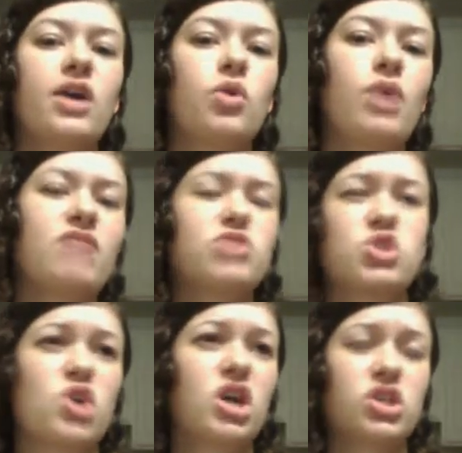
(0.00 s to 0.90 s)
who have
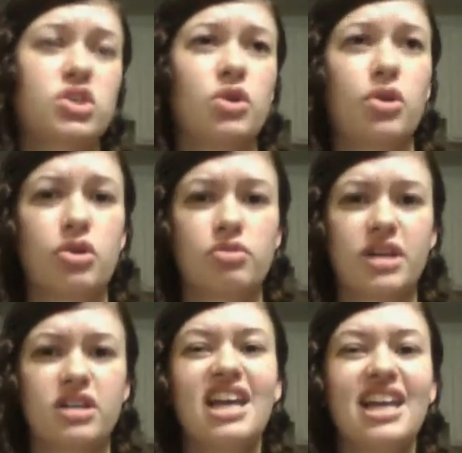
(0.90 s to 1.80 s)
strong solo
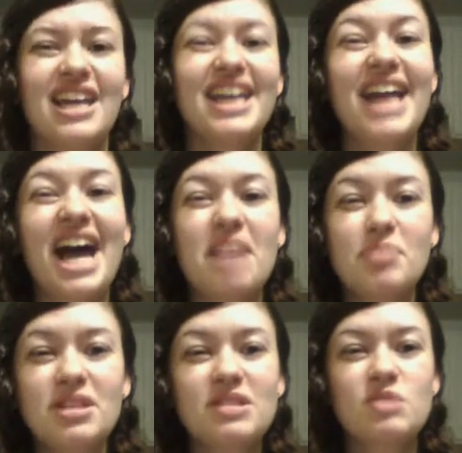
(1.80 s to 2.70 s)
careers. It
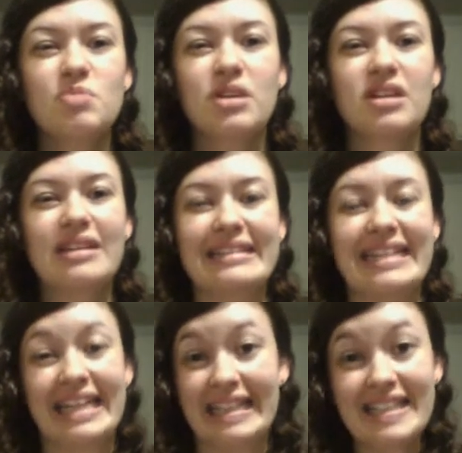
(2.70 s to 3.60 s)
happens, but
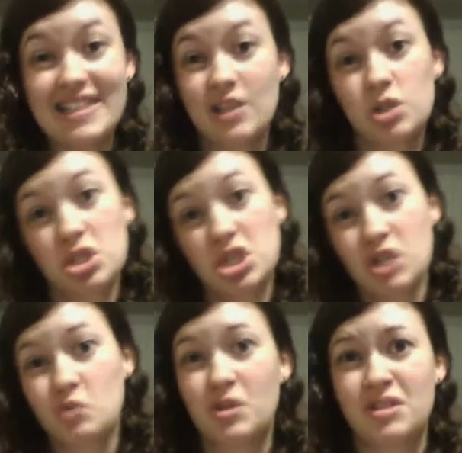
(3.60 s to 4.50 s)
at least there's a
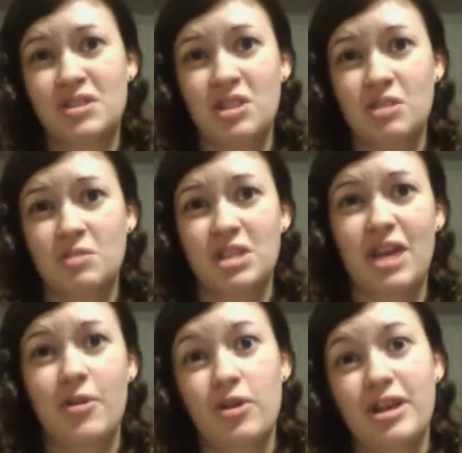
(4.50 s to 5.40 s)
chance we can see them
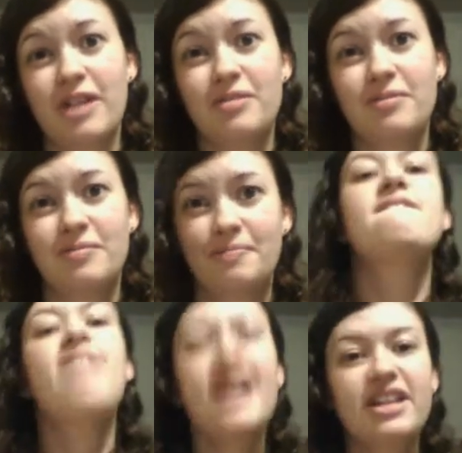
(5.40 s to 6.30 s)
together again.
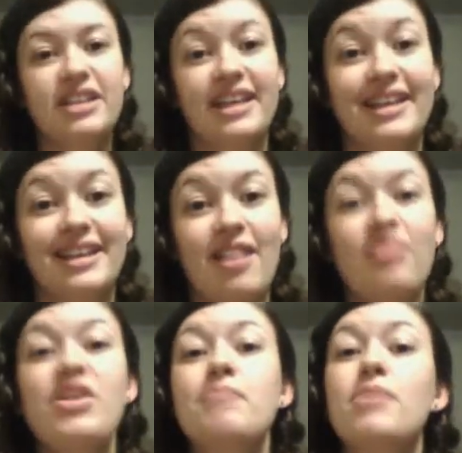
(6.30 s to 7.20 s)
Finally,
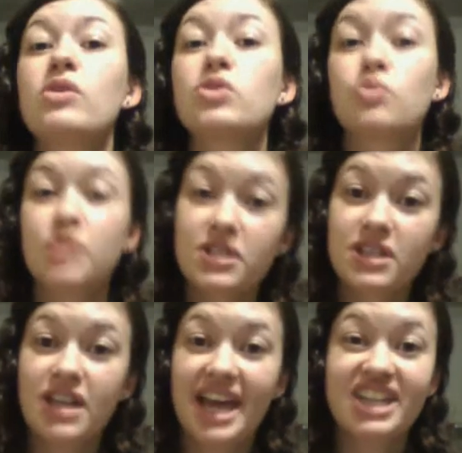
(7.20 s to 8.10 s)
the most
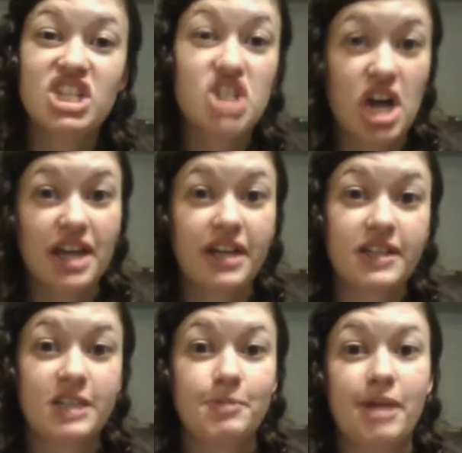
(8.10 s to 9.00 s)
recent and shocking
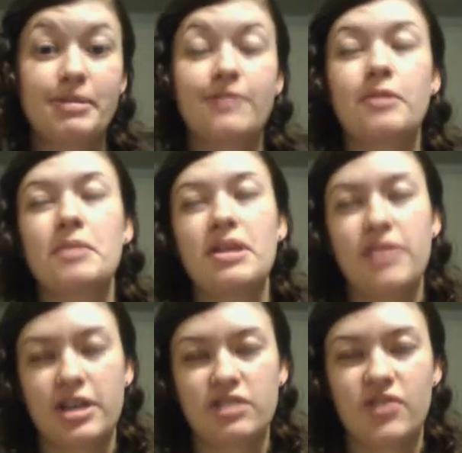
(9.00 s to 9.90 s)
disbandment for me
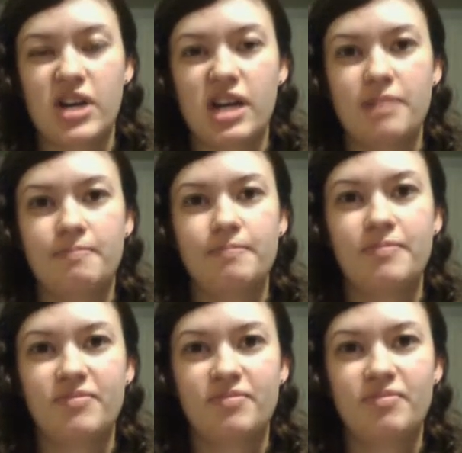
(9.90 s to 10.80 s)
thus far,
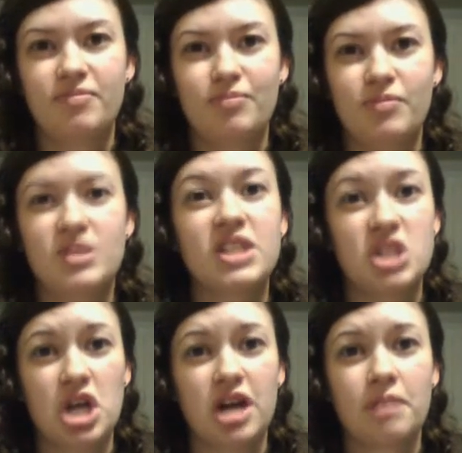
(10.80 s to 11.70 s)

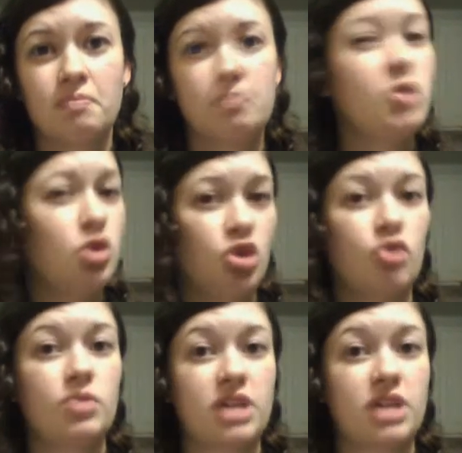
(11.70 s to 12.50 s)
Sistar. You knew it was